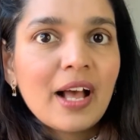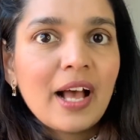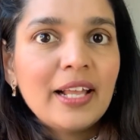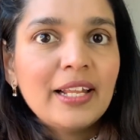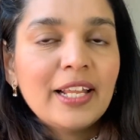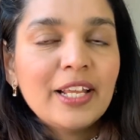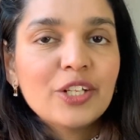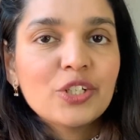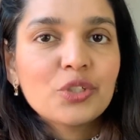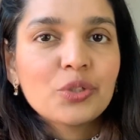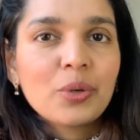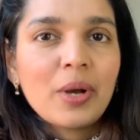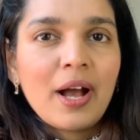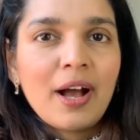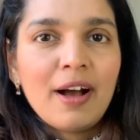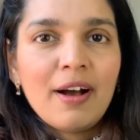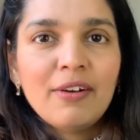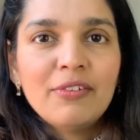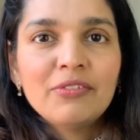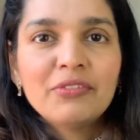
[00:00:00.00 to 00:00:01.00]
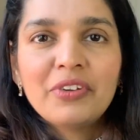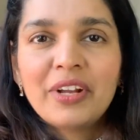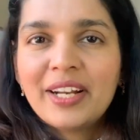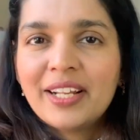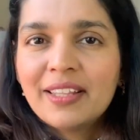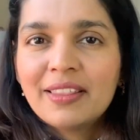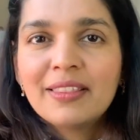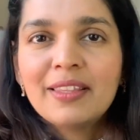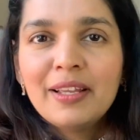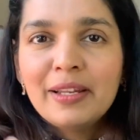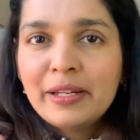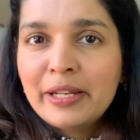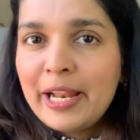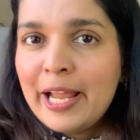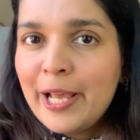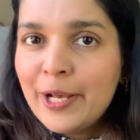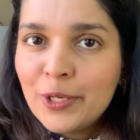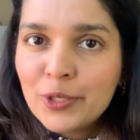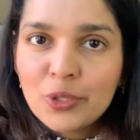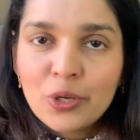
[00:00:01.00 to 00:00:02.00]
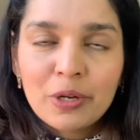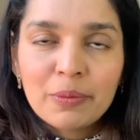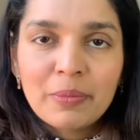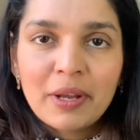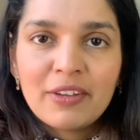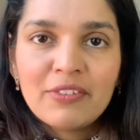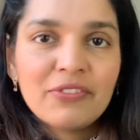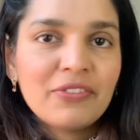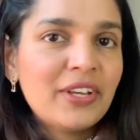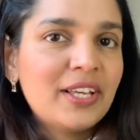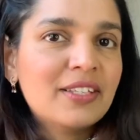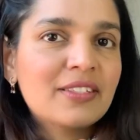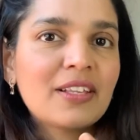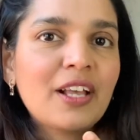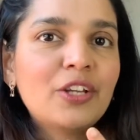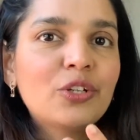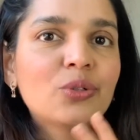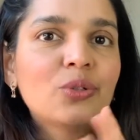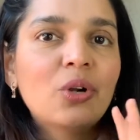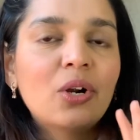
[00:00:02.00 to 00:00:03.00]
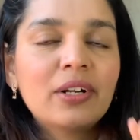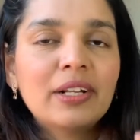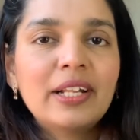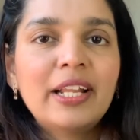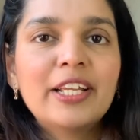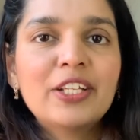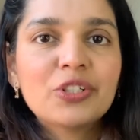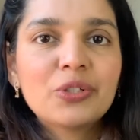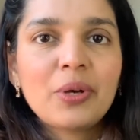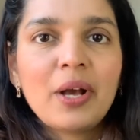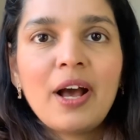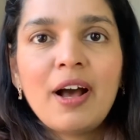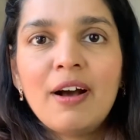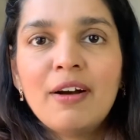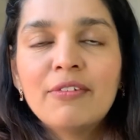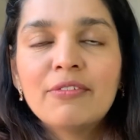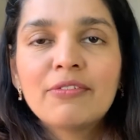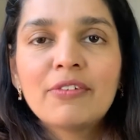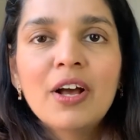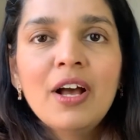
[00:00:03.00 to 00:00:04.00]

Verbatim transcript: I like to have very thin layers on my face. I do not like to have,